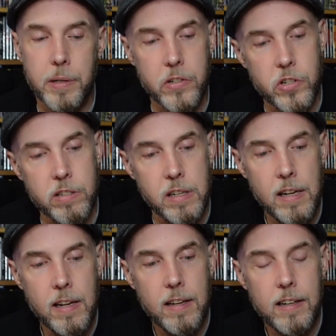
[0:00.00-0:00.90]
we watch this.
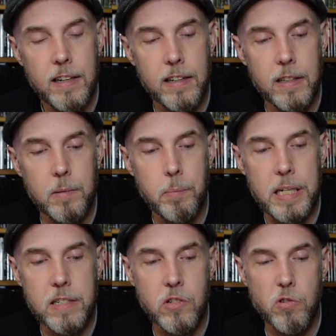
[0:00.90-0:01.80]
Uh, the
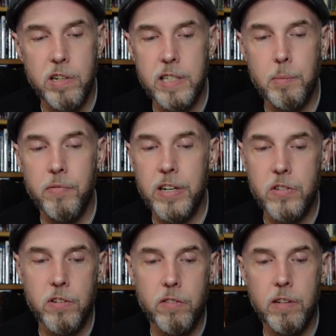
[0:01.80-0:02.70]
basic story is a
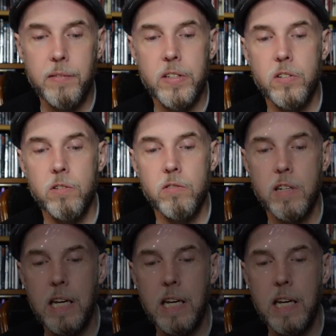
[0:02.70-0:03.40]
professor and three of his students